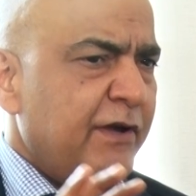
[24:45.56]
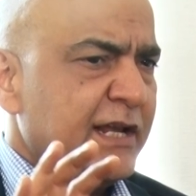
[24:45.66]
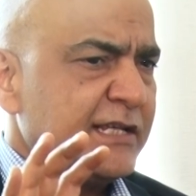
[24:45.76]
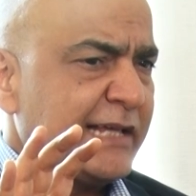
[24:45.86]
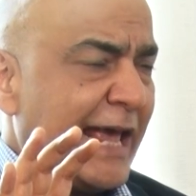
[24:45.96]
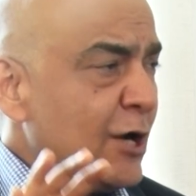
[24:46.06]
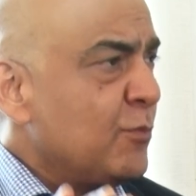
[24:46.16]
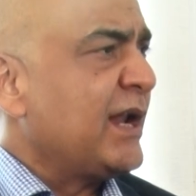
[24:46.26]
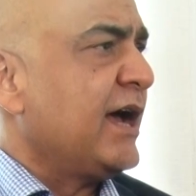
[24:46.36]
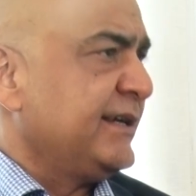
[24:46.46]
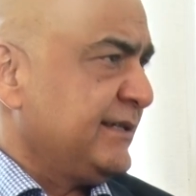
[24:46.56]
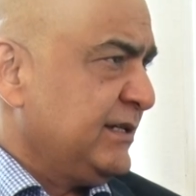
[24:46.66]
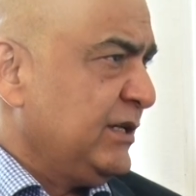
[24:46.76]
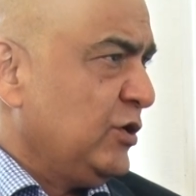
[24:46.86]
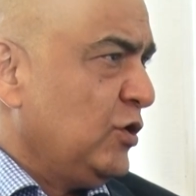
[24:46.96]
various alumni
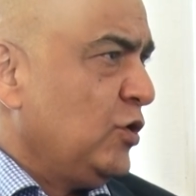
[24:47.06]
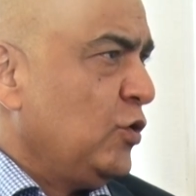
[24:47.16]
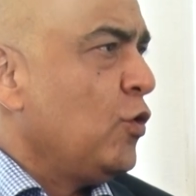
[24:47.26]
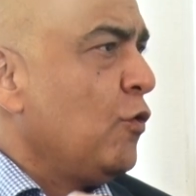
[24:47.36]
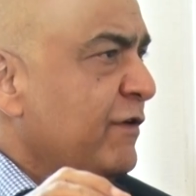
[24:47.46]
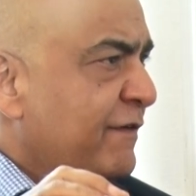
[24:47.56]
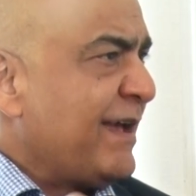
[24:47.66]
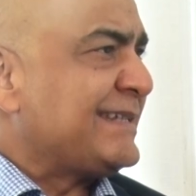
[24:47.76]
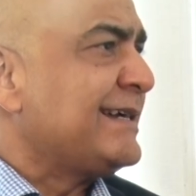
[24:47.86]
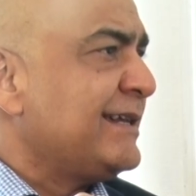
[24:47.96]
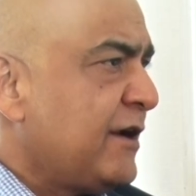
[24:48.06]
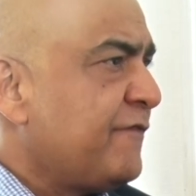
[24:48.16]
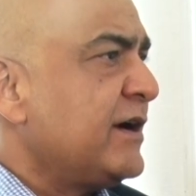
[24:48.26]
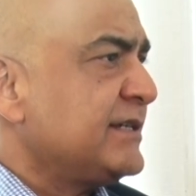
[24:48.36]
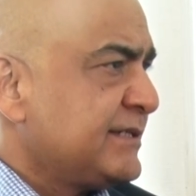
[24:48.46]
who've invested
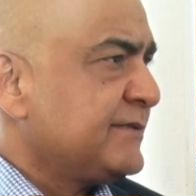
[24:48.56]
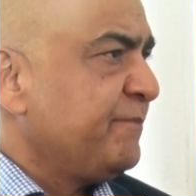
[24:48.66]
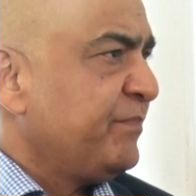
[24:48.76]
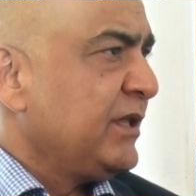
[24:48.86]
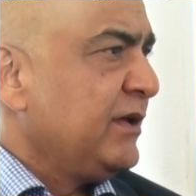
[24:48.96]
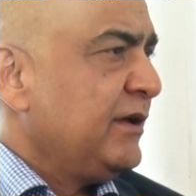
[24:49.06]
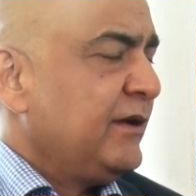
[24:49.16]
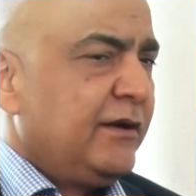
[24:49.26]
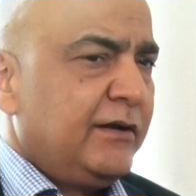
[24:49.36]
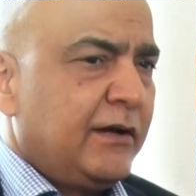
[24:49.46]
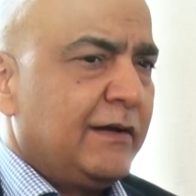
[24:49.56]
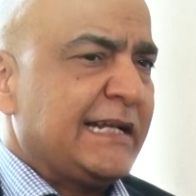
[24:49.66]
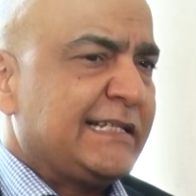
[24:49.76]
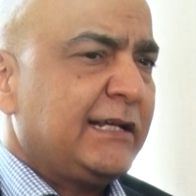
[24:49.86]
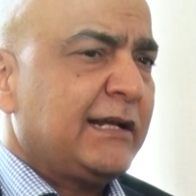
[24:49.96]
in our funds.
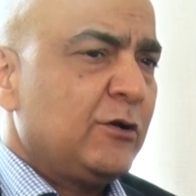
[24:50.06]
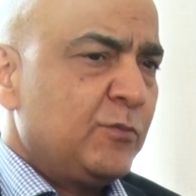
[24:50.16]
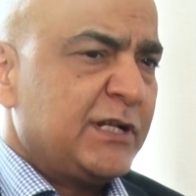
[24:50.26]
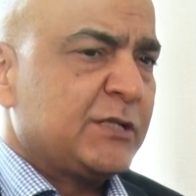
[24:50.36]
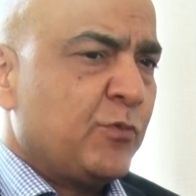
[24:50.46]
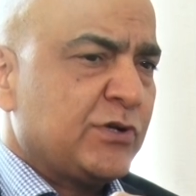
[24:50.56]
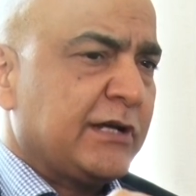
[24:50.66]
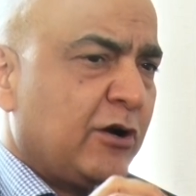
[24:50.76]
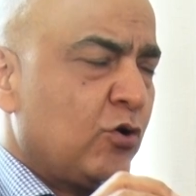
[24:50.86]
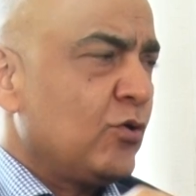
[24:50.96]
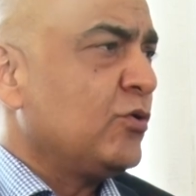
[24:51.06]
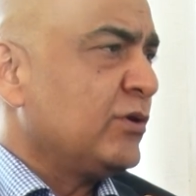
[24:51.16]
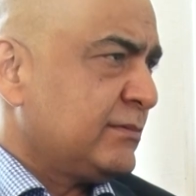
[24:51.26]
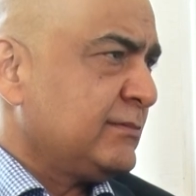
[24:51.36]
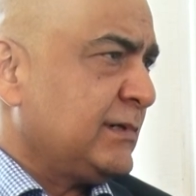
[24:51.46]
Now, let's say an alumnus puts a
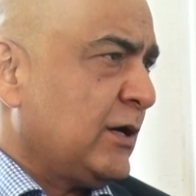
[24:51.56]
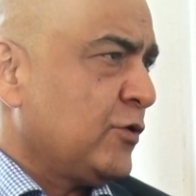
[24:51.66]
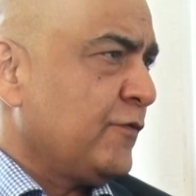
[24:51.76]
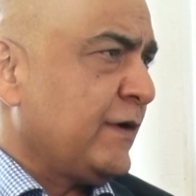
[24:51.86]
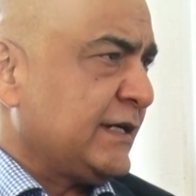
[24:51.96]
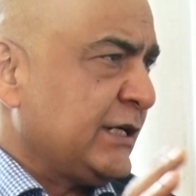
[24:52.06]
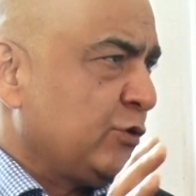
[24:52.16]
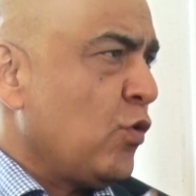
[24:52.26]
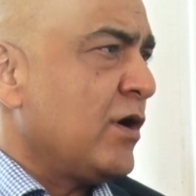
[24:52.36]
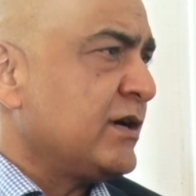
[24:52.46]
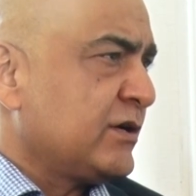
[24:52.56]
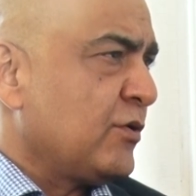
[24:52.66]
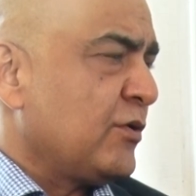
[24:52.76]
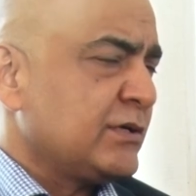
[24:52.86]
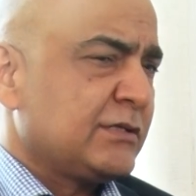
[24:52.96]
crore out of, let's say,
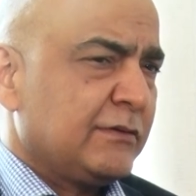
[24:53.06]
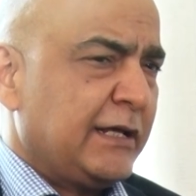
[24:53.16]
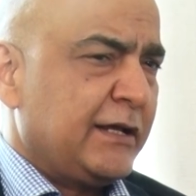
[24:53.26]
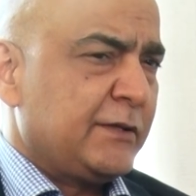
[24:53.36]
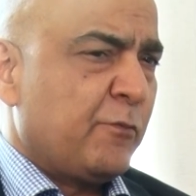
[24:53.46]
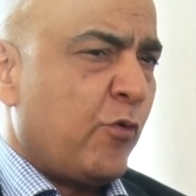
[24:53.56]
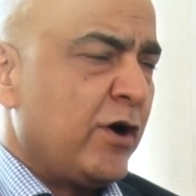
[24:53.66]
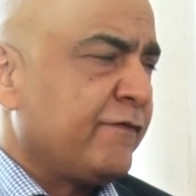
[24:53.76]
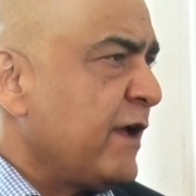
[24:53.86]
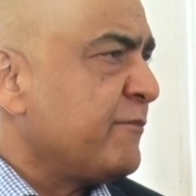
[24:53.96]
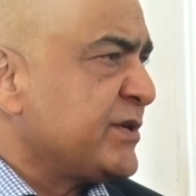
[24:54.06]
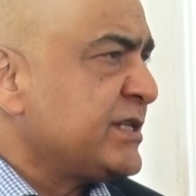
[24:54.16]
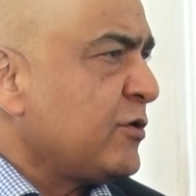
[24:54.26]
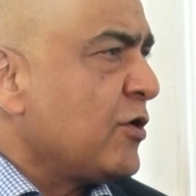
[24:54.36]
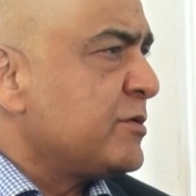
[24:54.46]
200 crores, so there's a
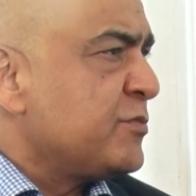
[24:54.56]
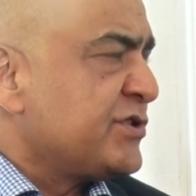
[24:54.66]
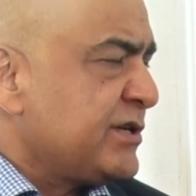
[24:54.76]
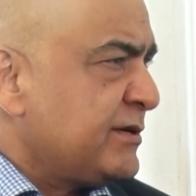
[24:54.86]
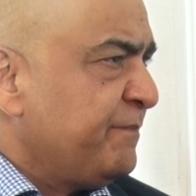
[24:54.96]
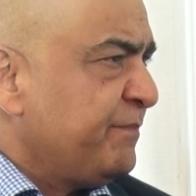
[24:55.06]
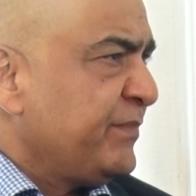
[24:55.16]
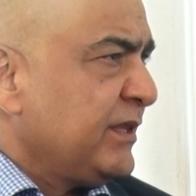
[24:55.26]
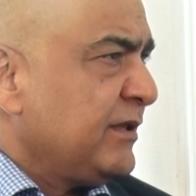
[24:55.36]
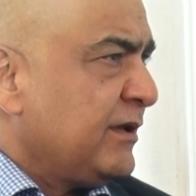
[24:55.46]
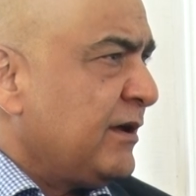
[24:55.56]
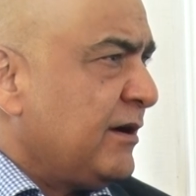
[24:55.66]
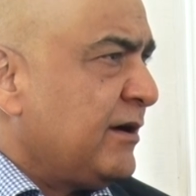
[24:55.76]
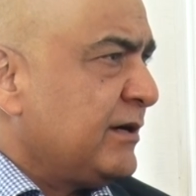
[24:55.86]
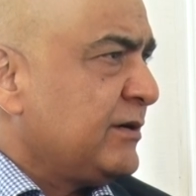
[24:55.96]
0.5% contribution
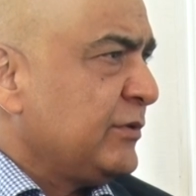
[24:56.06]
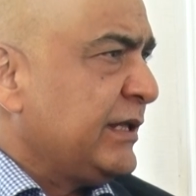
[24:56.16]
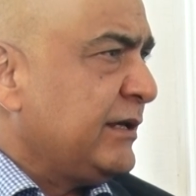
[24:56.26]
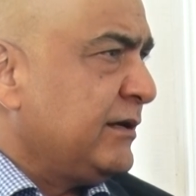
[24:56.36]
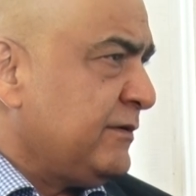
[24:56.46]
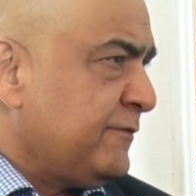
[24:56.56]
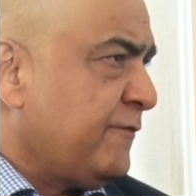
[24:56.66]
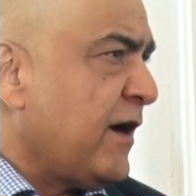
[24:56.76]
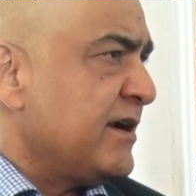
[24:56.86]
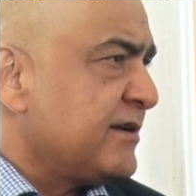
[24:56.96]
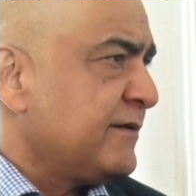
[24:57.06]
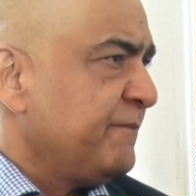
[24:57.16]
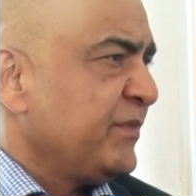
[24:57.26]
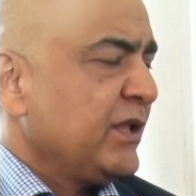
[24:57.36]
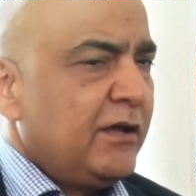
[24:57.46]
to the fund.
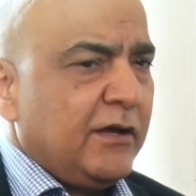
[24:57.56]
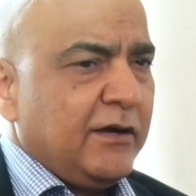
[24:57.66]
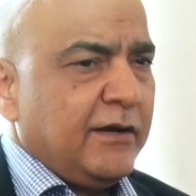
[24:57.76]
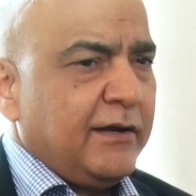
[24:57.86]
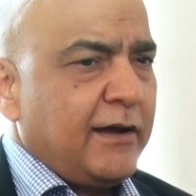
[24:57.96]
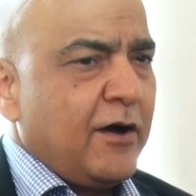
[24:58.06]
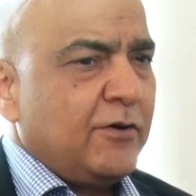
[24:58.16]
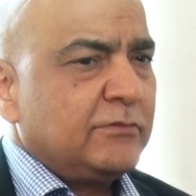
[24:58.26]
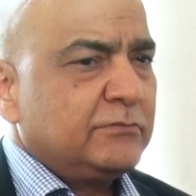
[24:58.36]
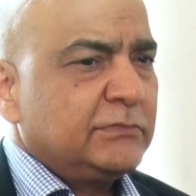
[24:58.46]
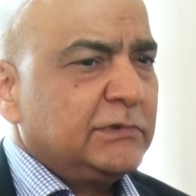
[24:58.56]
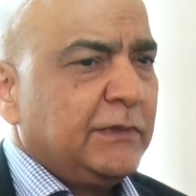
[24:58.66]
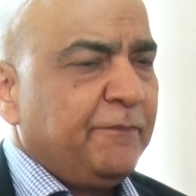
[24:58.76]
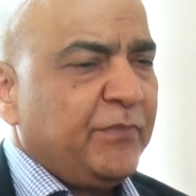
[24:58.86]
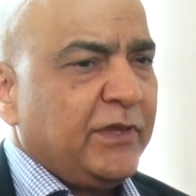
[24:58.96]
Now,
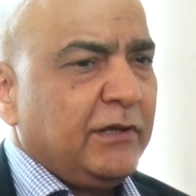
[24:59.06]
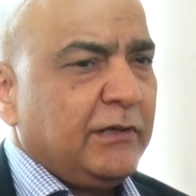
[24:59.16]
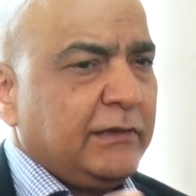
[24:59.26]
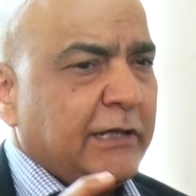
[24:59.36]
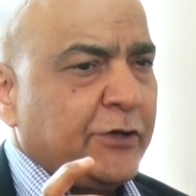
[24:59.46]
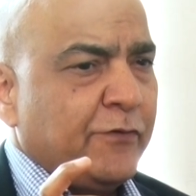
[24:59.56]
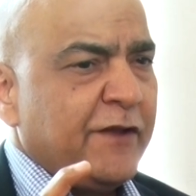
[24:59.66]
the